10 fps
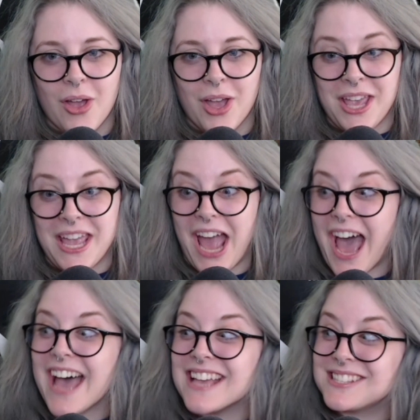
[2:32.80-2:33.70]
He
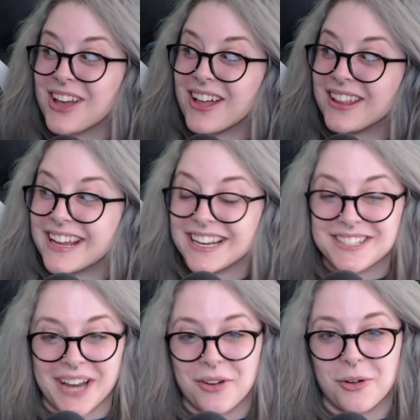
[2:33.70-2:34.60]
has thought like a
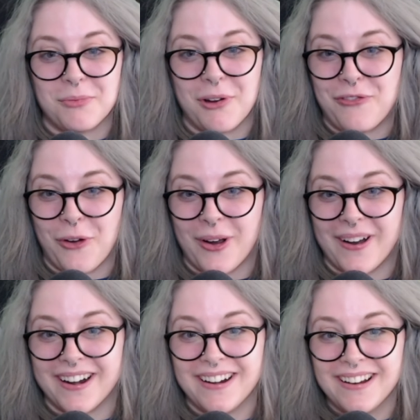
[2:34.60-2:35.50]
general
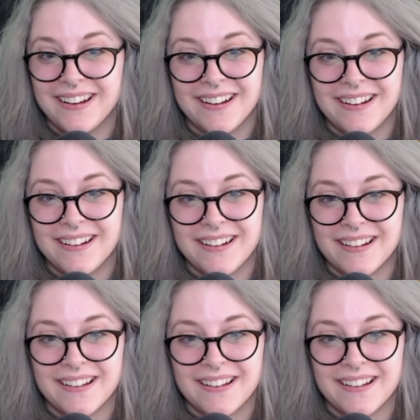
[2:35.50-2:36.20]
before. You seem like